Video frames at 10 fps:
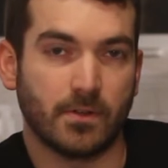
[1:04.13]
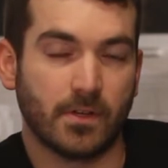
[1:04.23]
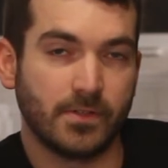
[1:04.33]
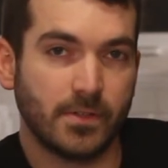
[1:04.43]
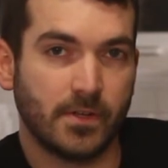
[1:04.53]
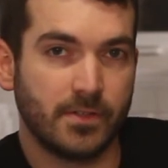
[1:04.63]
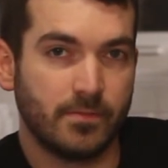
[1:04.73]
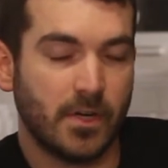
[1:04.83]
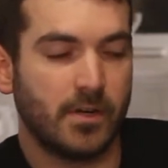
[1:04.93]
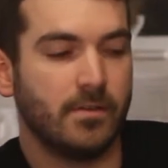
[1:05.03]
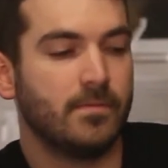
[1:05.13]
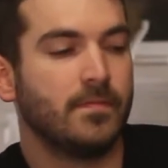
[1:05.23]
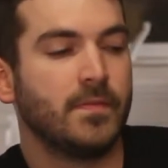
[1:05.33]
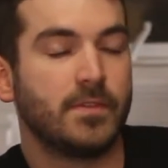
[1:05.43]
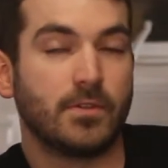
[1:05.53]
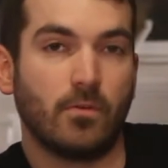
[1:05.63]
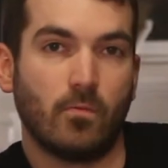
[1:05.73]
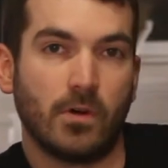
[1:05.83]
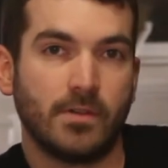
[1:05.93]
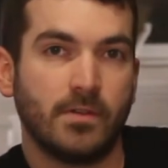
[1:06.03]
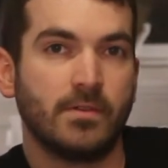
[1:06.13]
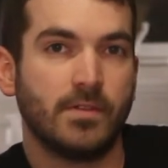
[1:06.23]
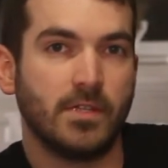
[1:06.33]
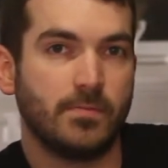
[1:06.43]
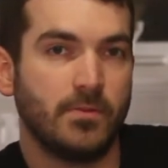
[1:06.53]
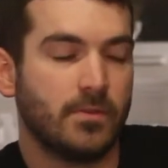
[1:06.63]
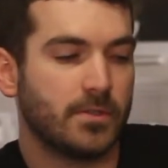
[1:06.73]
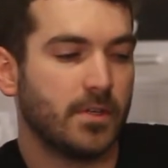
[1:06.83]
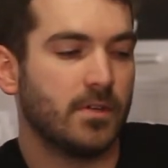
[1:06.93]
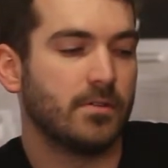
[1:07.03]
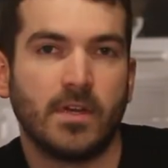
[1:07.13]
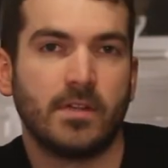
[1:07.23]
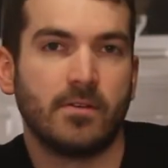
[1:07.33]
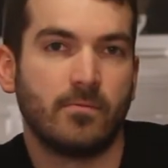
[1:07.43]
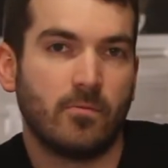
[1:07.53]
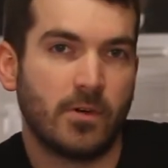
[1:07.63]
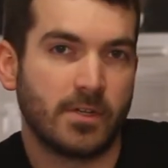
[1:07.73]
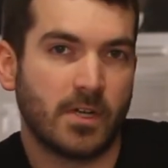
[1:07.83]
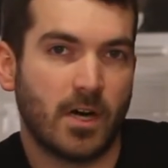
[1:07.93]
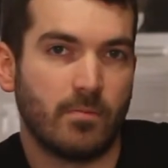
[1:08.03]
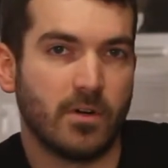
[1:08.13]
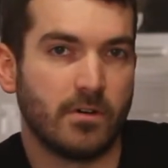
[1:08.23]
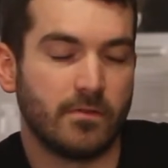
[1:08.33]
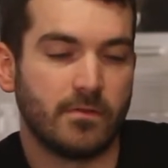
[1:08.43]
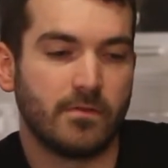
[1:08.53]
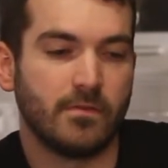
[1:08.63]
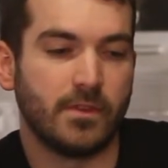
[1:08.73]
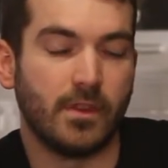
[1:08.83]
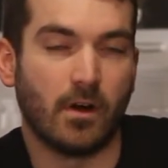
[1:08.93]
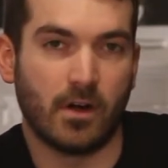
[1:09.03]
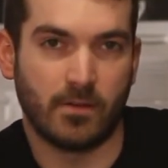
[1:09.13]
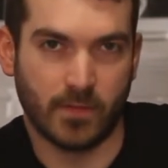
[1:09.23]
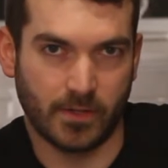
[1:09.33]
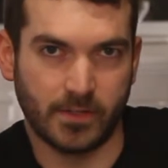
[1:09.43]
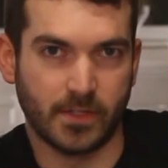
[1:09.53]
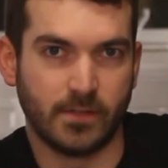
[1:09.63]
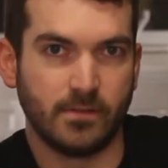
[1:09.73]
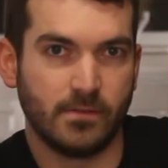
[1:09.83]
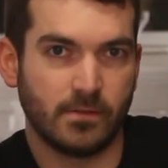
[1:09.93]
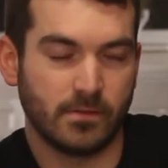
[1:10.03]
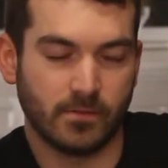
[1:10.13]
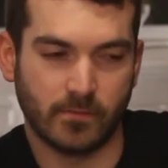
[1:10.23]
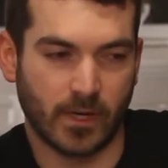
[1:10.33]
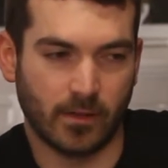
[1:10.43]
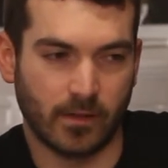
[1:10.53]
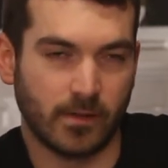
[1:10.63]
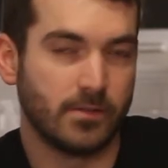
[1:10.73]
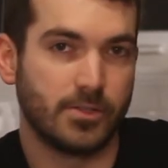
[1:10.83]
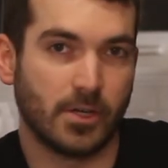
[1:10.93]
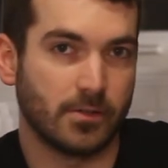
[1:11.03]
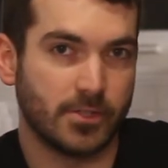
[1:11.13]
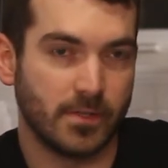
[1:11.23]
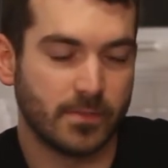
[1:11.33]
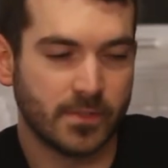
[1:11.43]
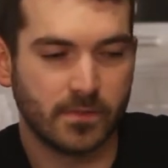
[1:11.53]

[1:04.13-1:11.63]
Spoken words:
unsalted butter. So 1 teaspoon of salt, and then 1 cup of non-melted regular chocolate chips.